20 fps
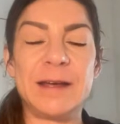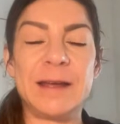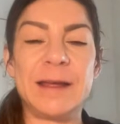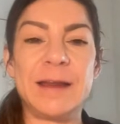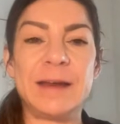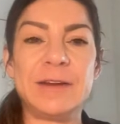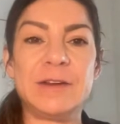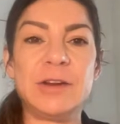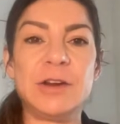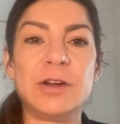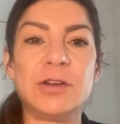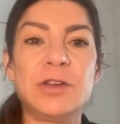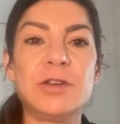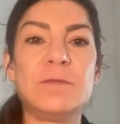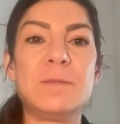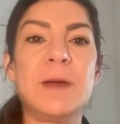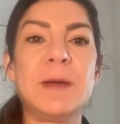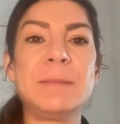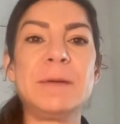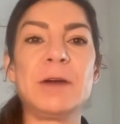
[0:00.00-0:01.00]
And, you know,
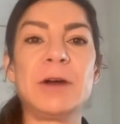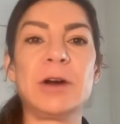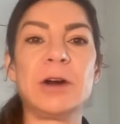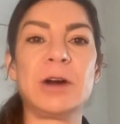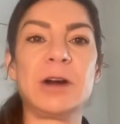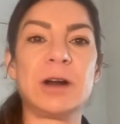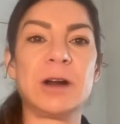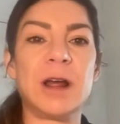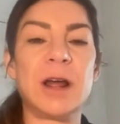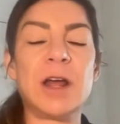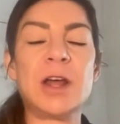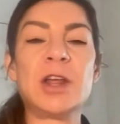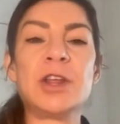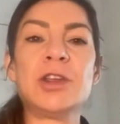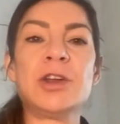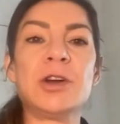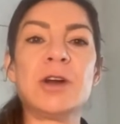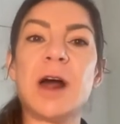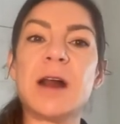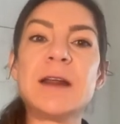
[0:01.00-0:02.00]
you've maybe heard
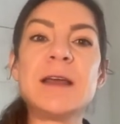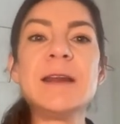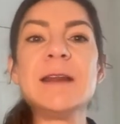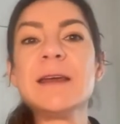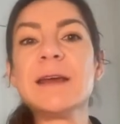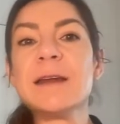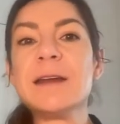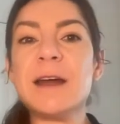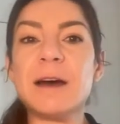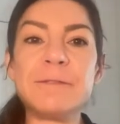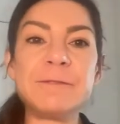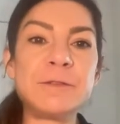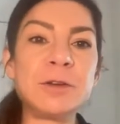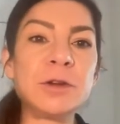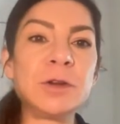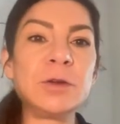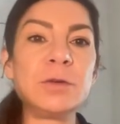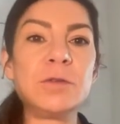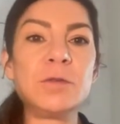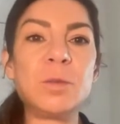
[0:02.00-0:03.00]
you're not eating enough
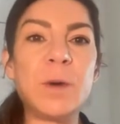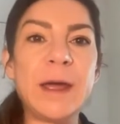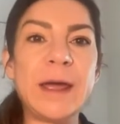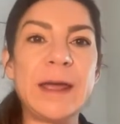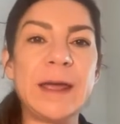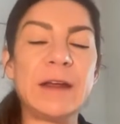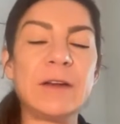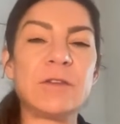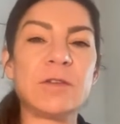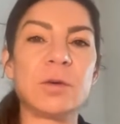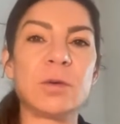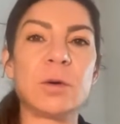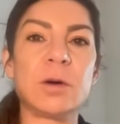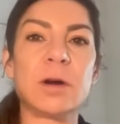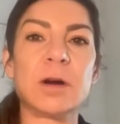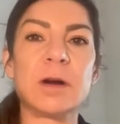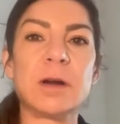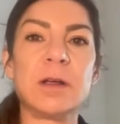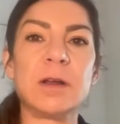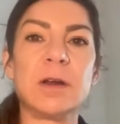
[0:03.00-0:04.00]
to lose weight,
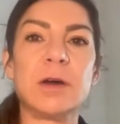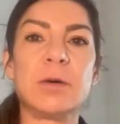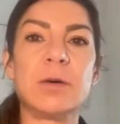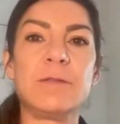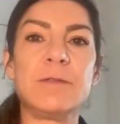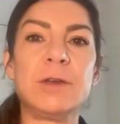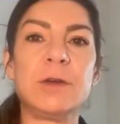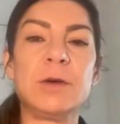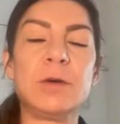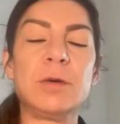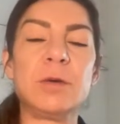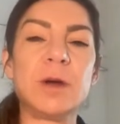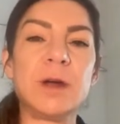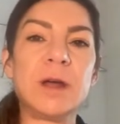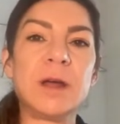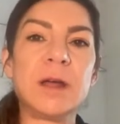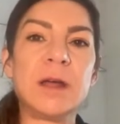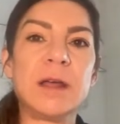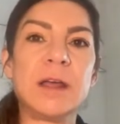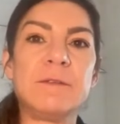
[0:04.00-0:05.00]
or, you know, if
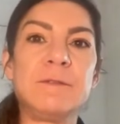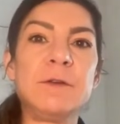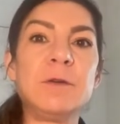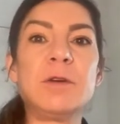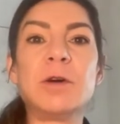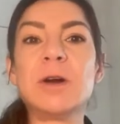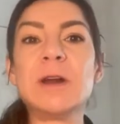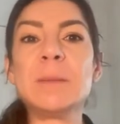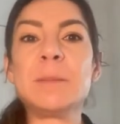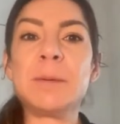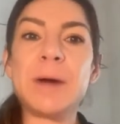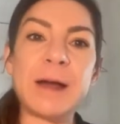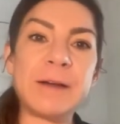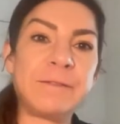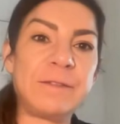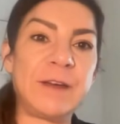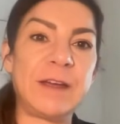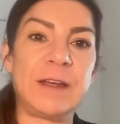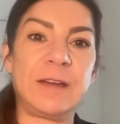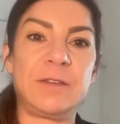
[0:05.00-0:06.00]
you don't eat
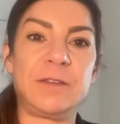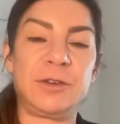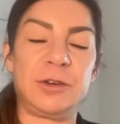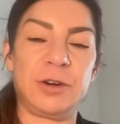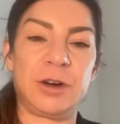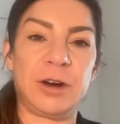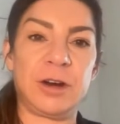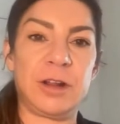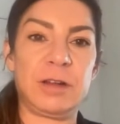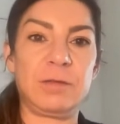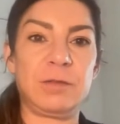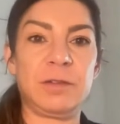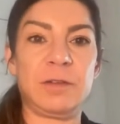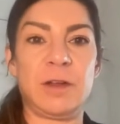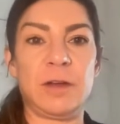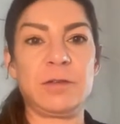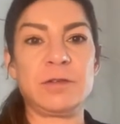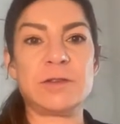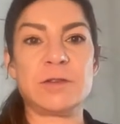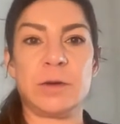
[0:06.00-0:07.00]
breakfast, you're going to
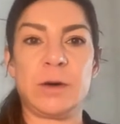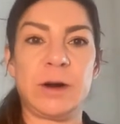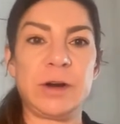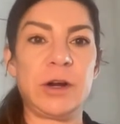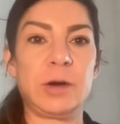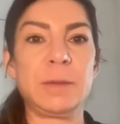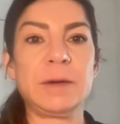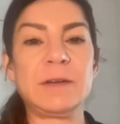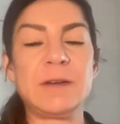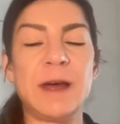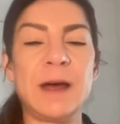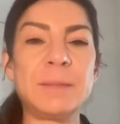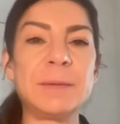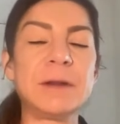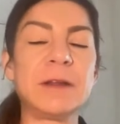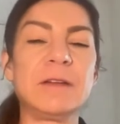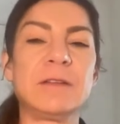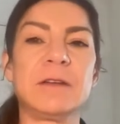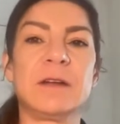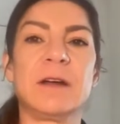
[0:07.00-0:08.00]
slow down your
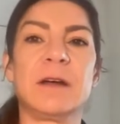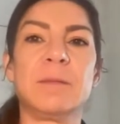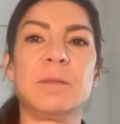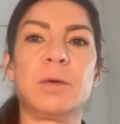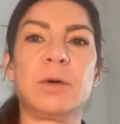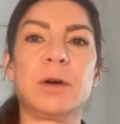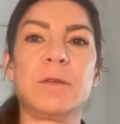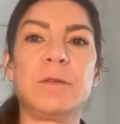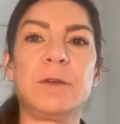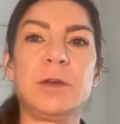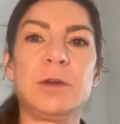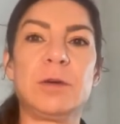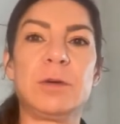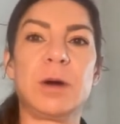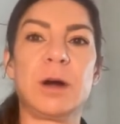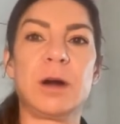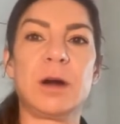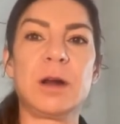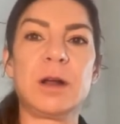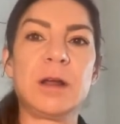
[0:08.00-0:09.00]
metabolism. Or if
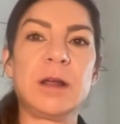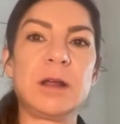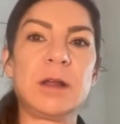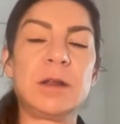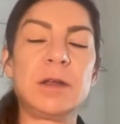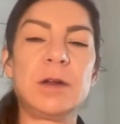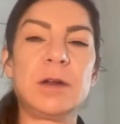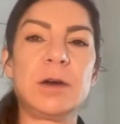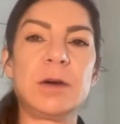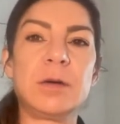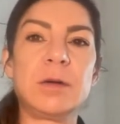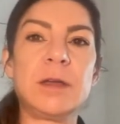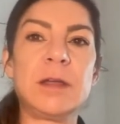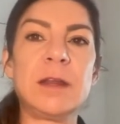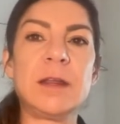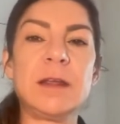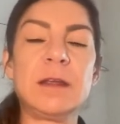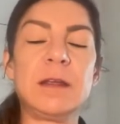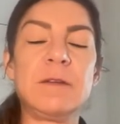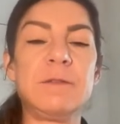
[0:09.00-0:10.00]
you are, you know,
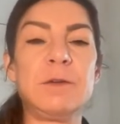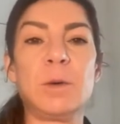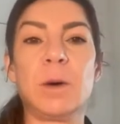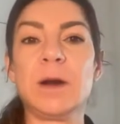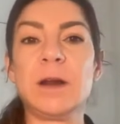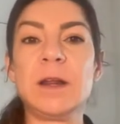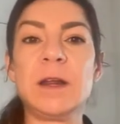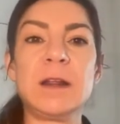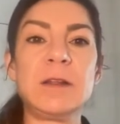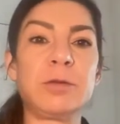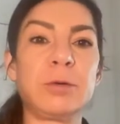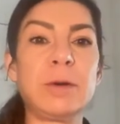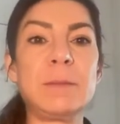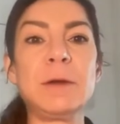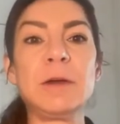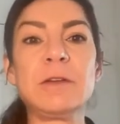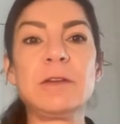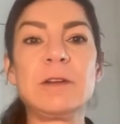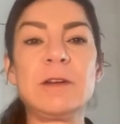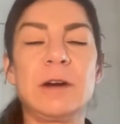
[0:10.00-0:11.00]
eating, if you aren't eating three
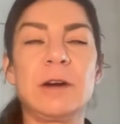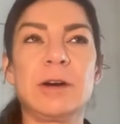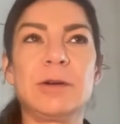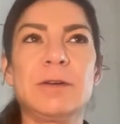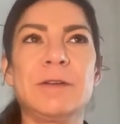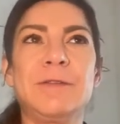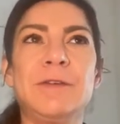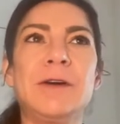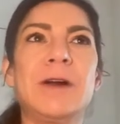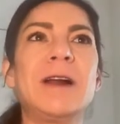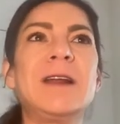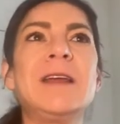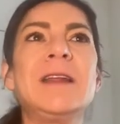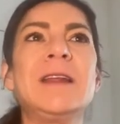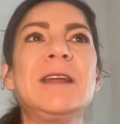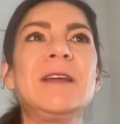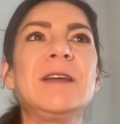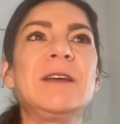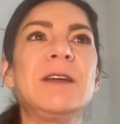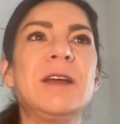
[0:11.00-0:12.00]
meals, or if you're not
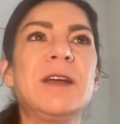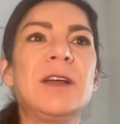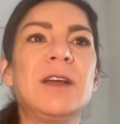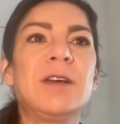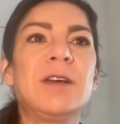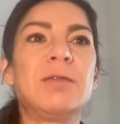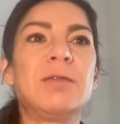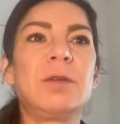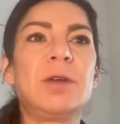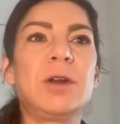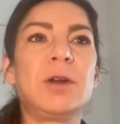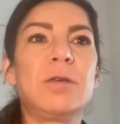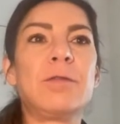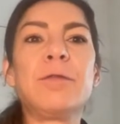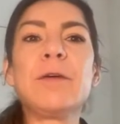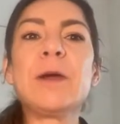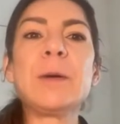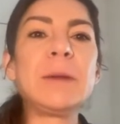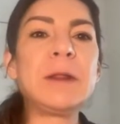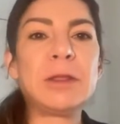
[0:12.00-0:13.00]
eating, you know,
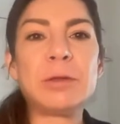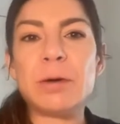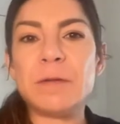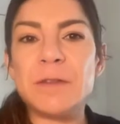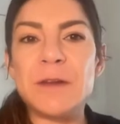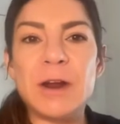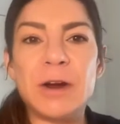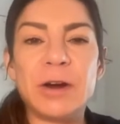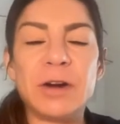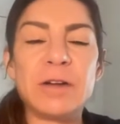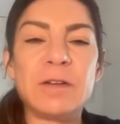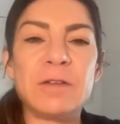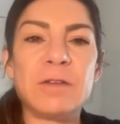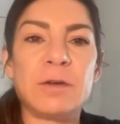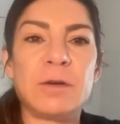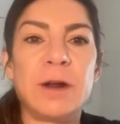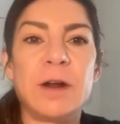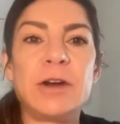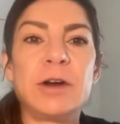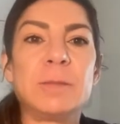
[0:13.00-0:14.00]
frequently throughout the day, you're going to
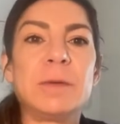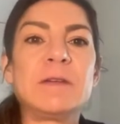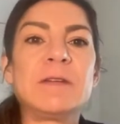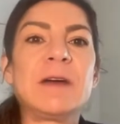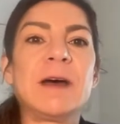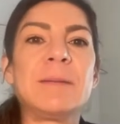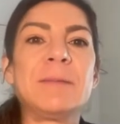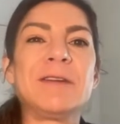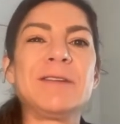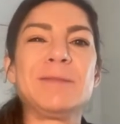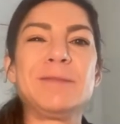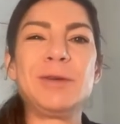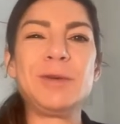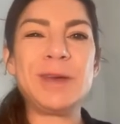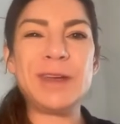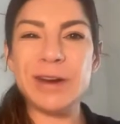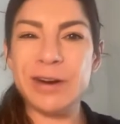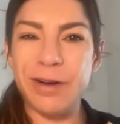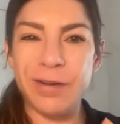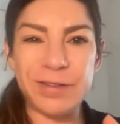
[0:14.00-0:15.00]
slow down your metabolism. You
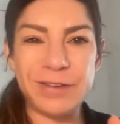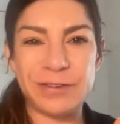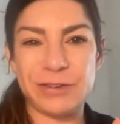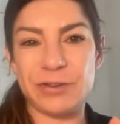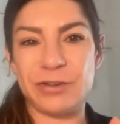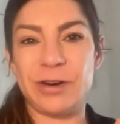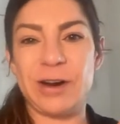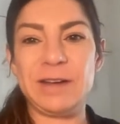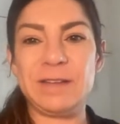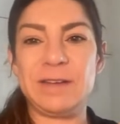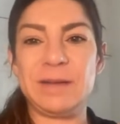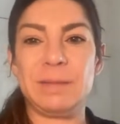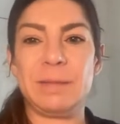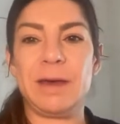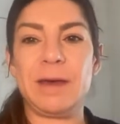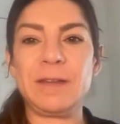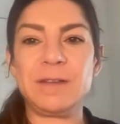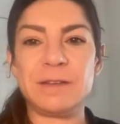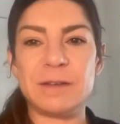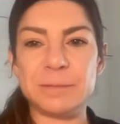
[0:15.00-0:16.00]
hear all these crazy
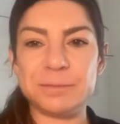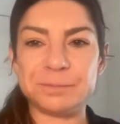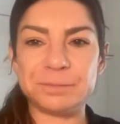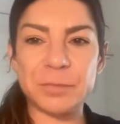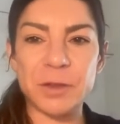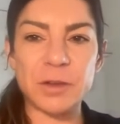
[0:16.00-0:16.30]
myths.